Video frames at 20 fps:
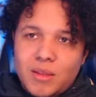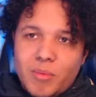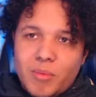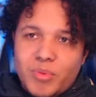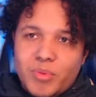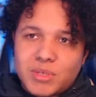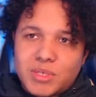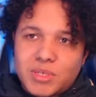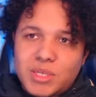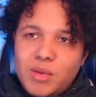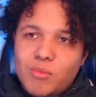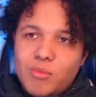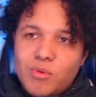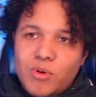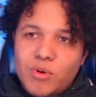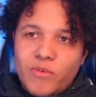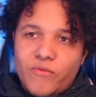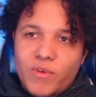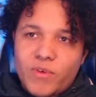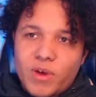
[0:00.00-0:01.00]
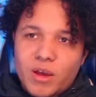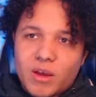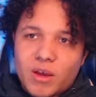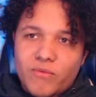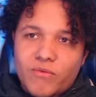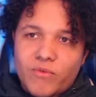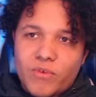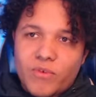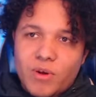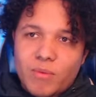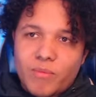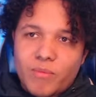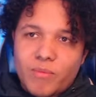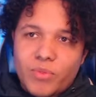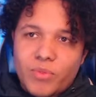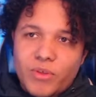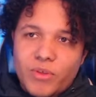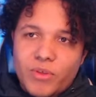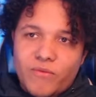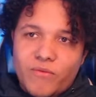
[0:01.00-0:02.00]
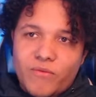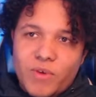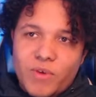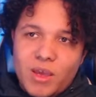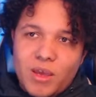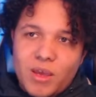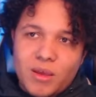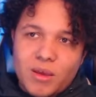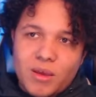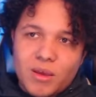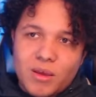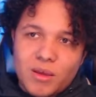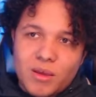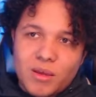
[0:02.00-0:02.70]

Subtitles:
placebo effect from a fake